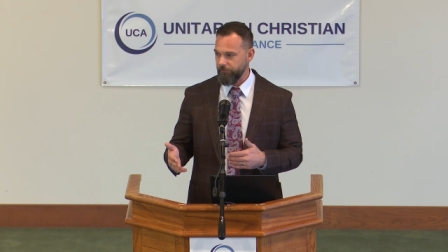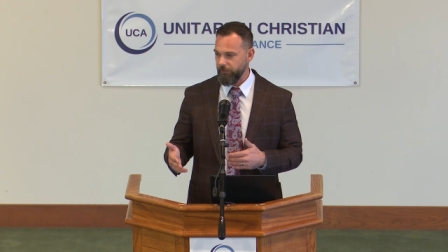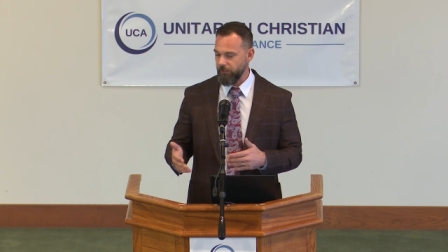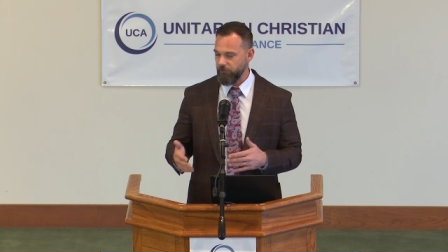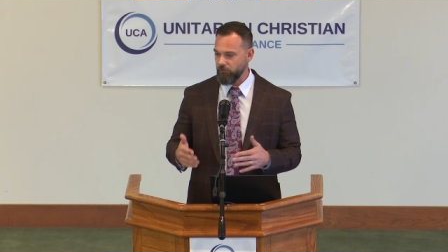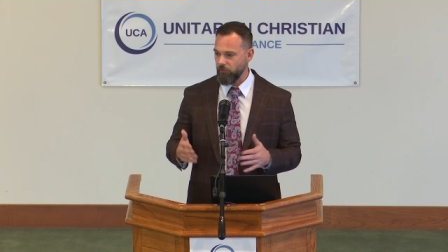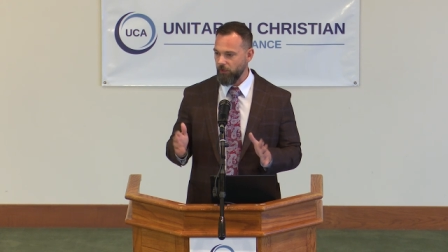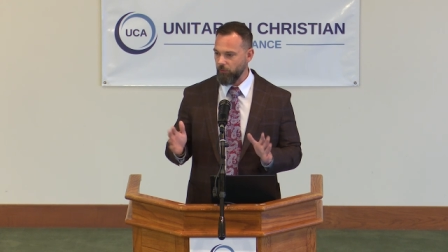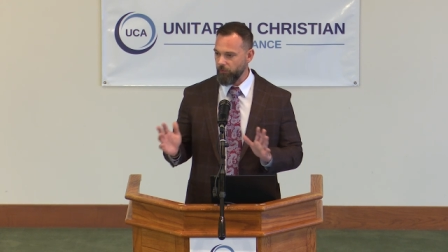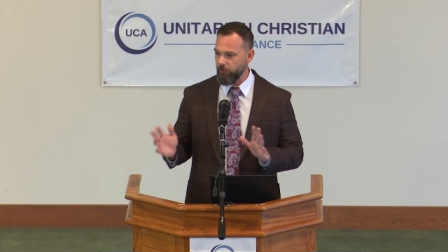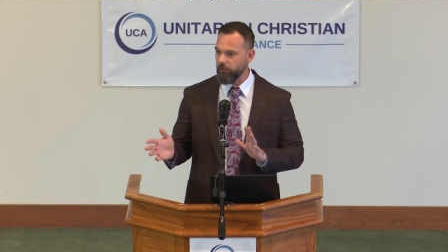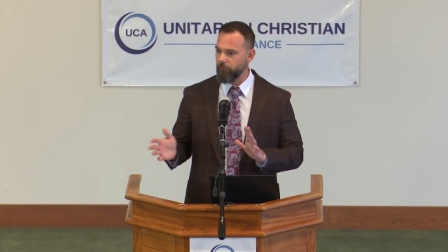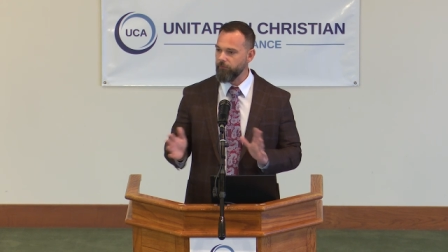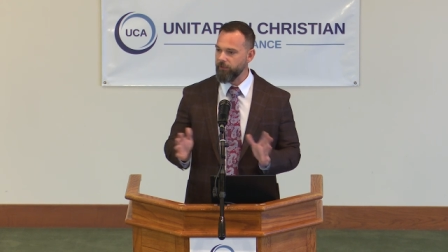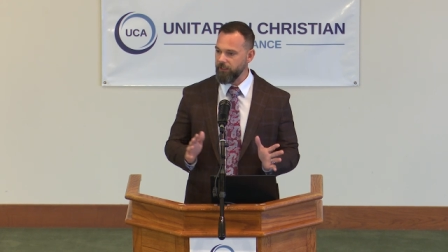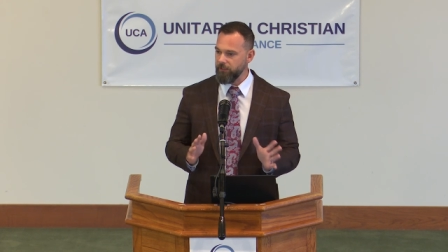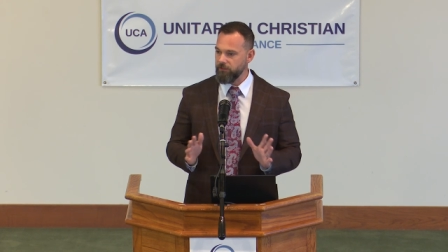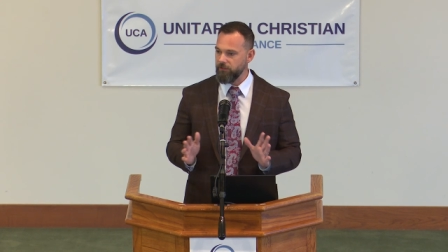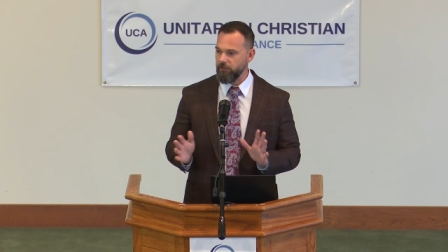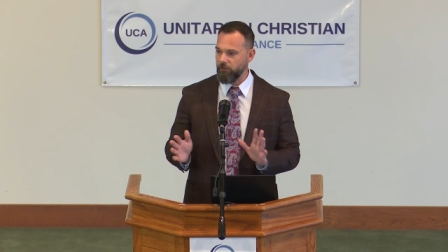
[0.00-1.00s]
And so I want to
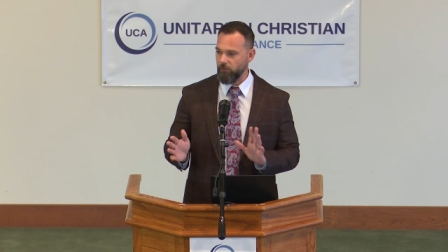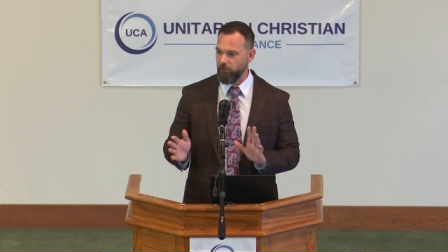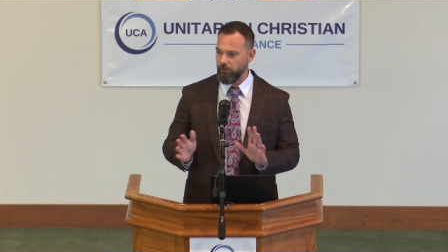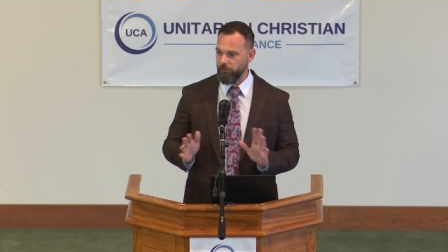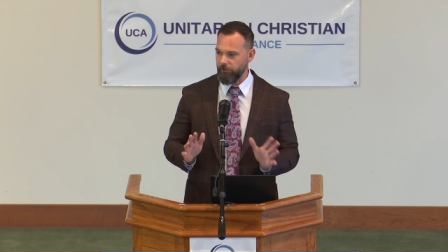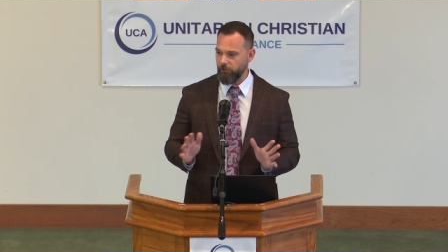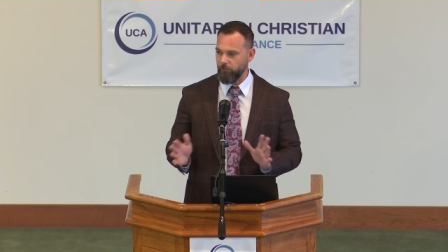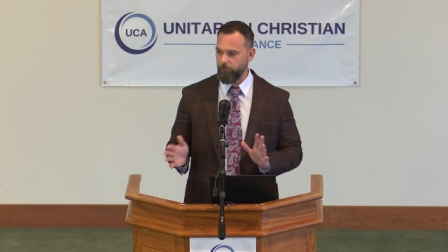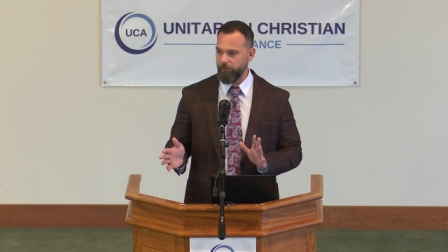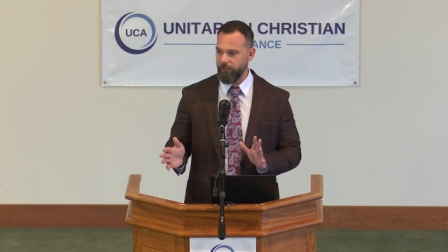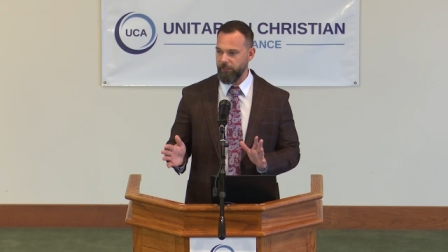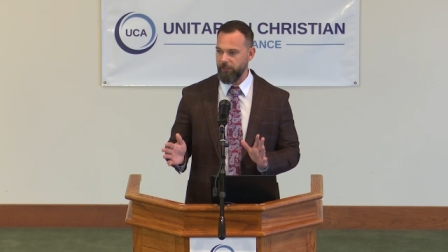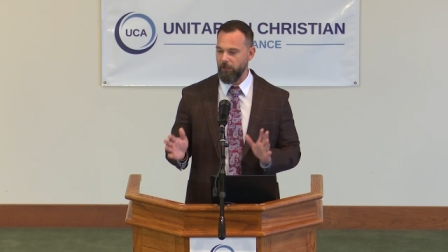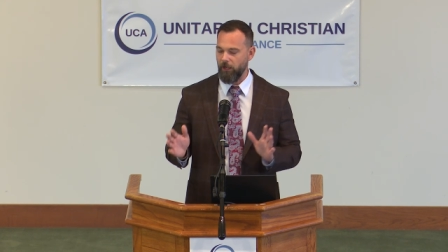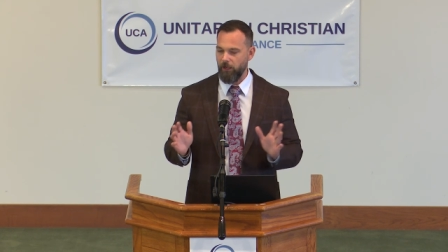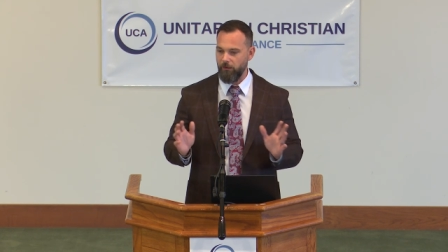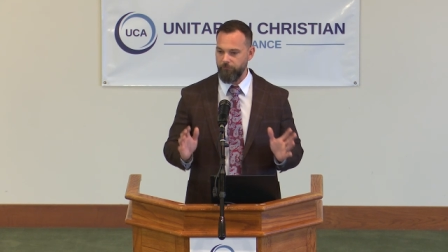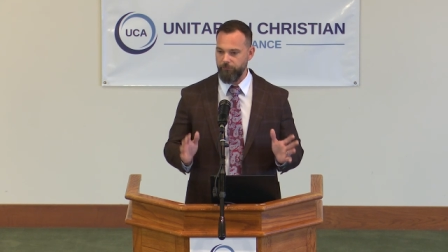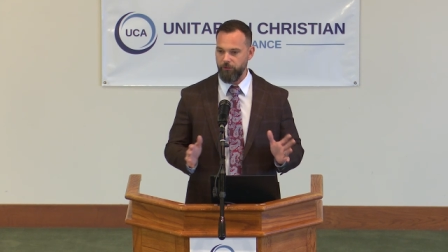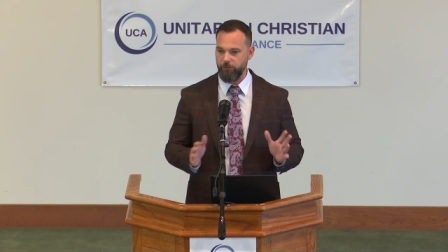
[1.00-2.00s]
read to you a little bit
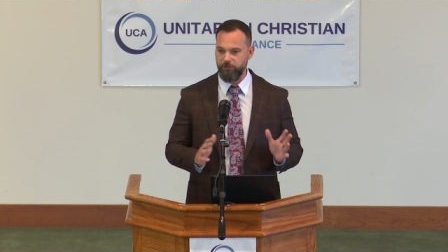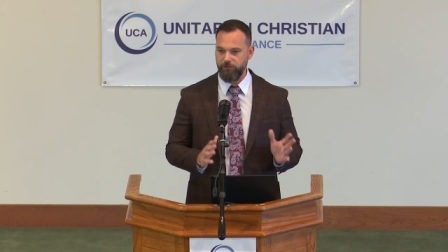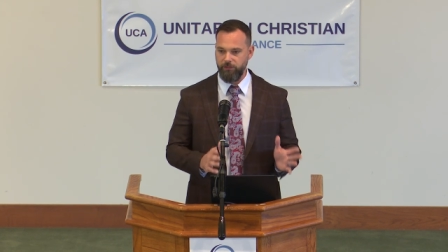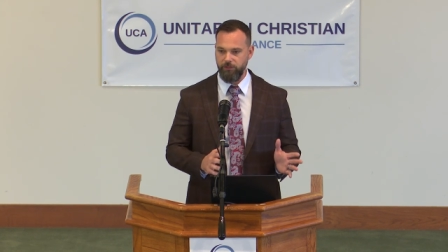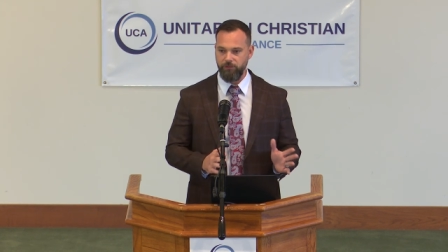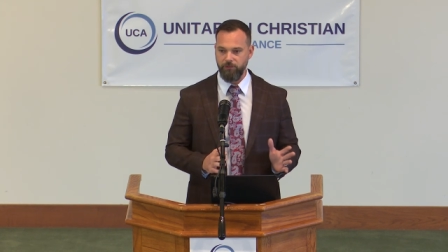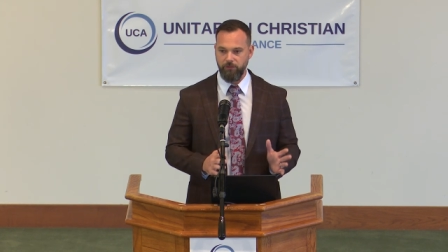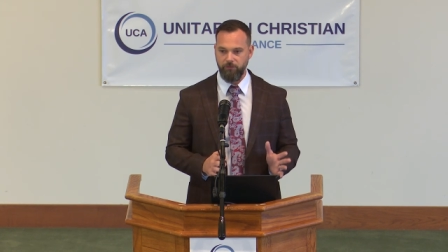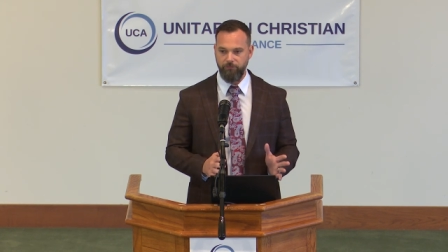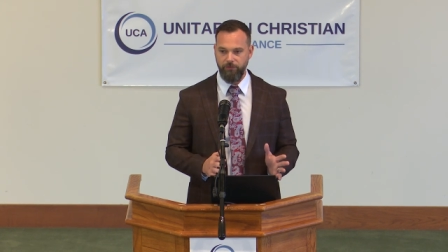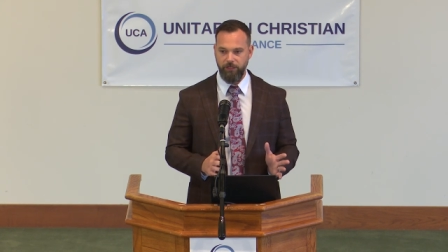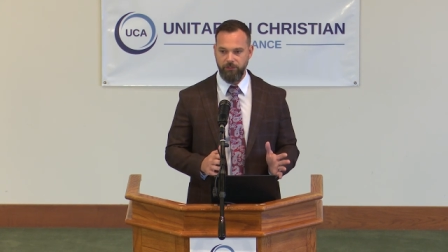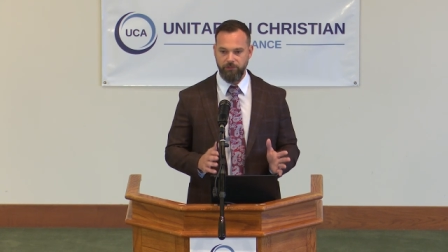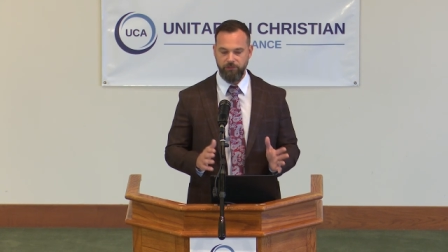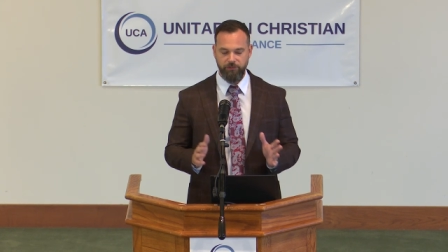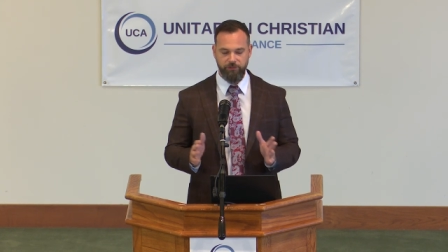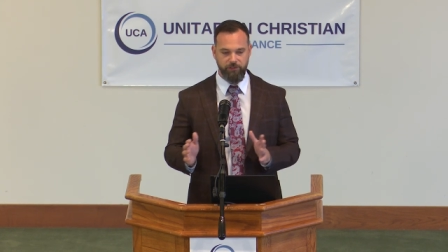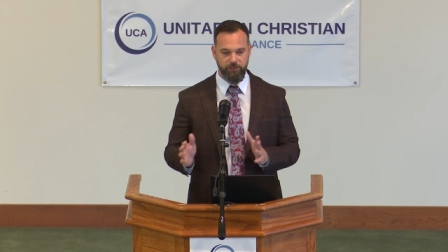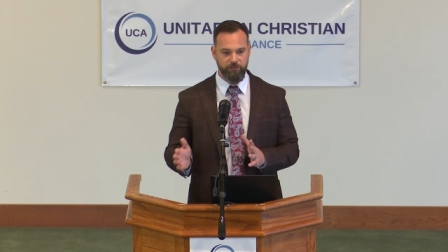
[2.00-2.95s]
of their, these confessions.